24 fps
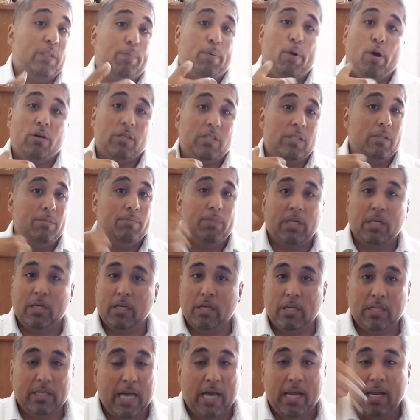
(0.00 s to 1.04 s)
person
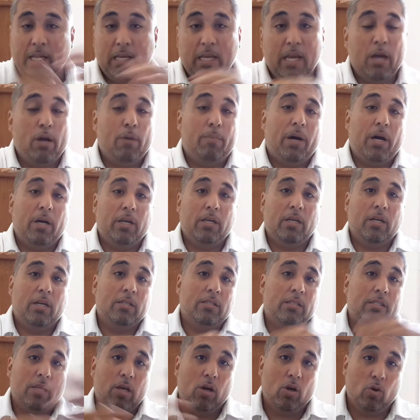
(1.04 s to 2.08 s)
because I didn't care about none,
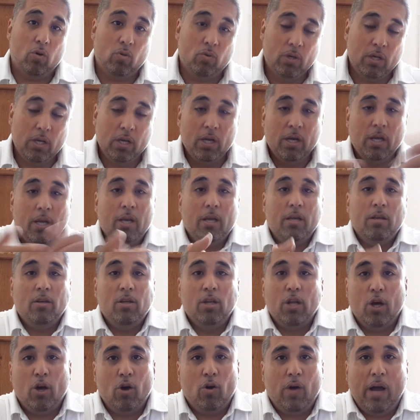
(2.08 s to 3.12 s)
so,
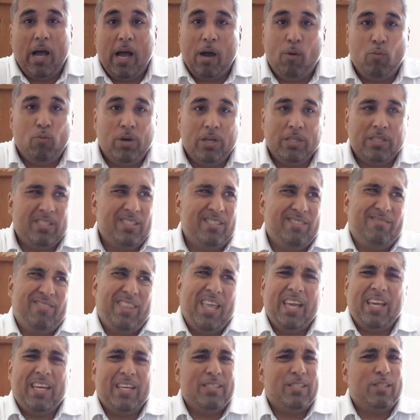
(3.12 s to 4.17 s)
I was
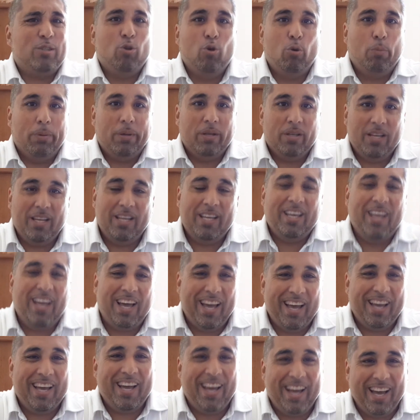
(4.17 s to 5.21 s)
thinking stupid,
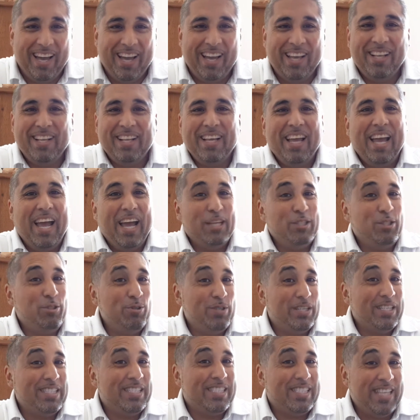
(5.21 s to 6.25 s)
as you
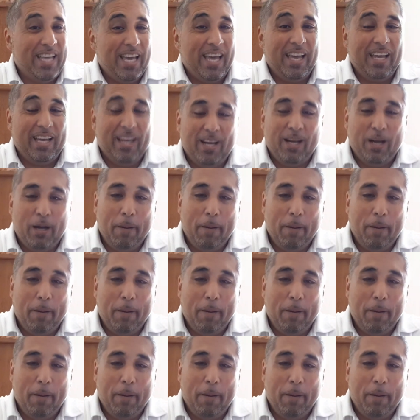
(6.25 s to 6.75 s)
can say.